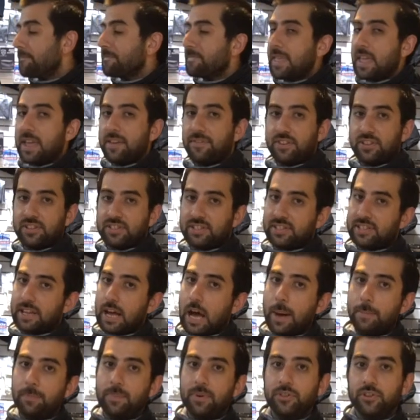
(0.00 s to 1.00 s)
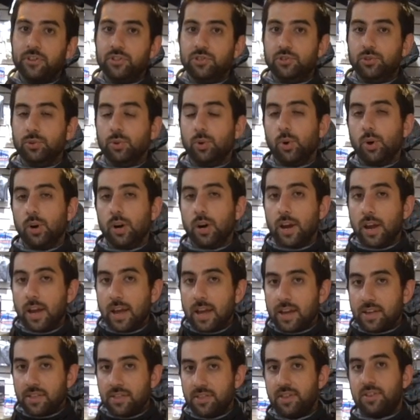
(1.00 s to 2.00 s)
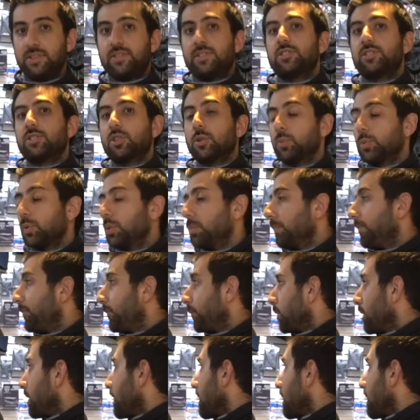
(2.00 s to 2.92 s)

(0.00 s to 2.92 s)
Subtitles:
if you stop in the store, this is the room for